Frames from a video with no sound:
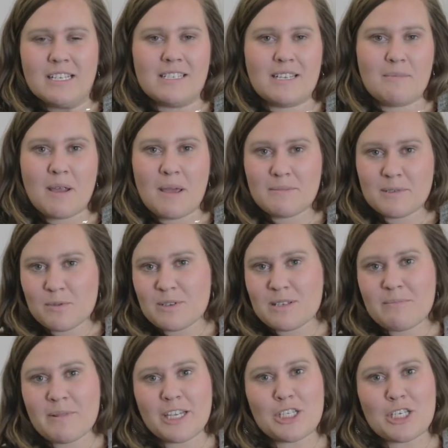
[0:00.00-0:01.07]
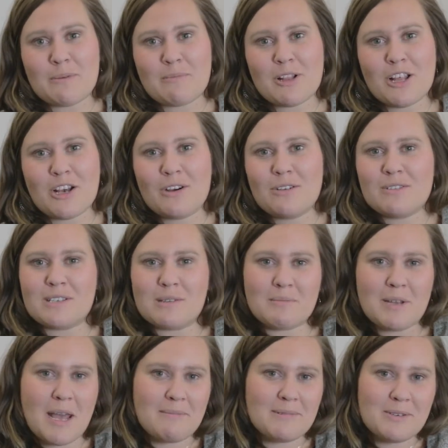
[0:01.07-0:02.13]
Sometimes it was in my gym clothes.
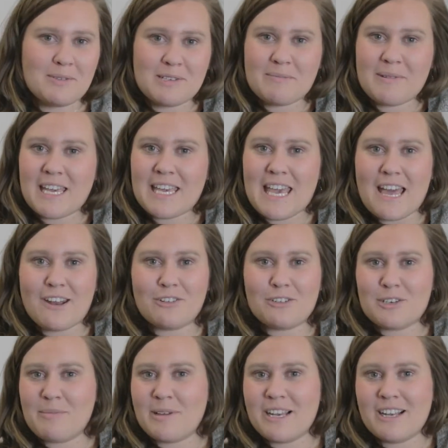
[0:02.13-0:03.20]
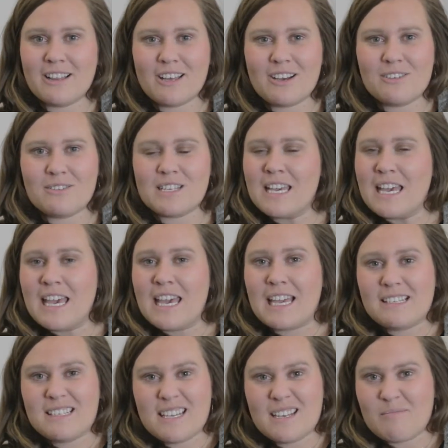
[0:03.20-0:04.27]
Sometimes it was in my cattle shipping clothes.
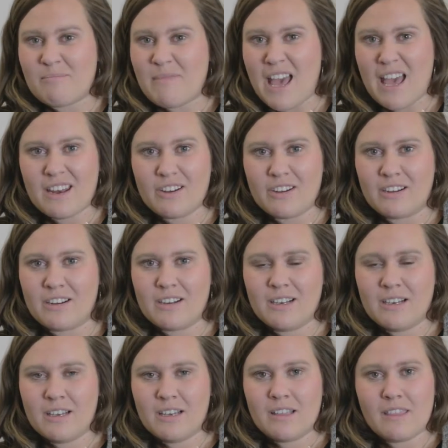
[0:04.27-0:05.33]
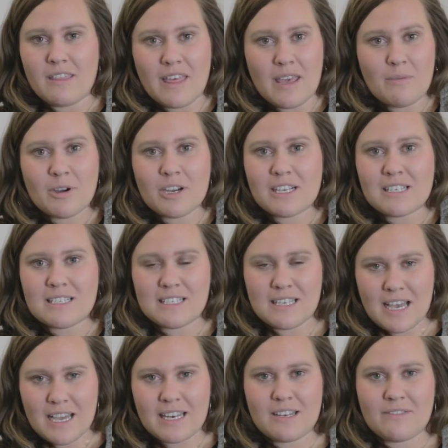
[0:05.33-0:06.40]
It didn't matter. They were
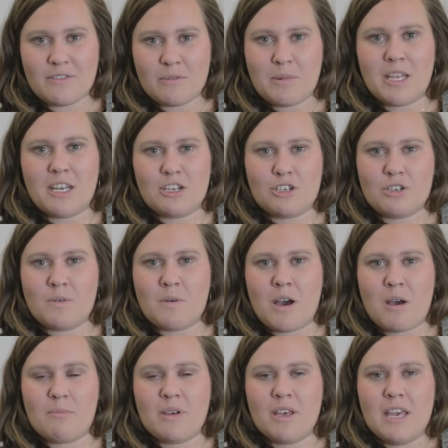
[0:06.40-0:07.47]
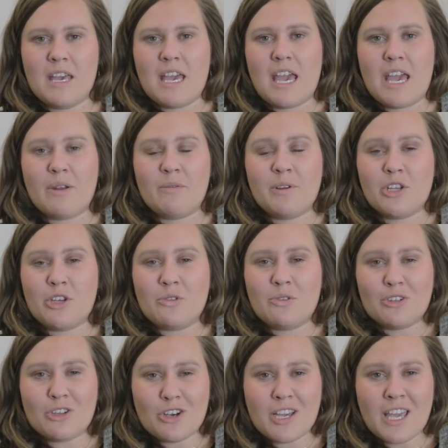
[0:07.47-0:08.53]
excited for me to show up. And when you
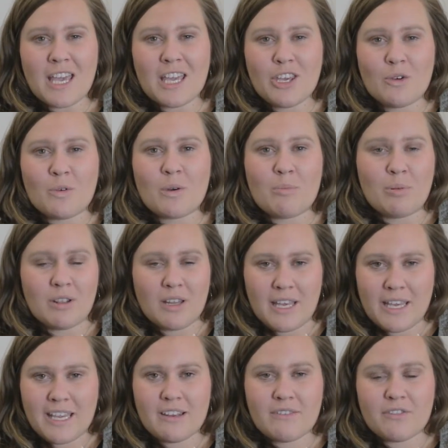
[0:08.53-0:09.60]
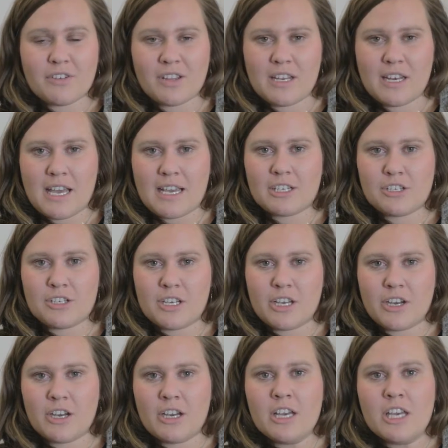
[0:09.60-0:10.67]
look at your plan for the next
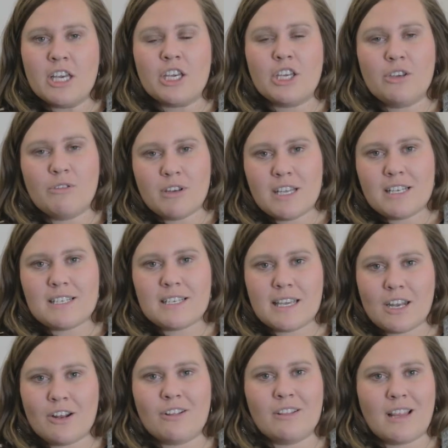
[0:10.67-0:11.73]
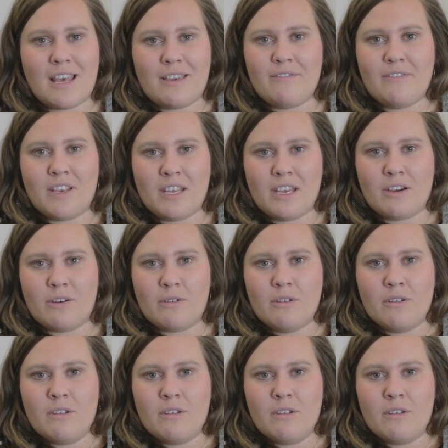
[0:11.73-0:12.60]
year, you need to get on live video.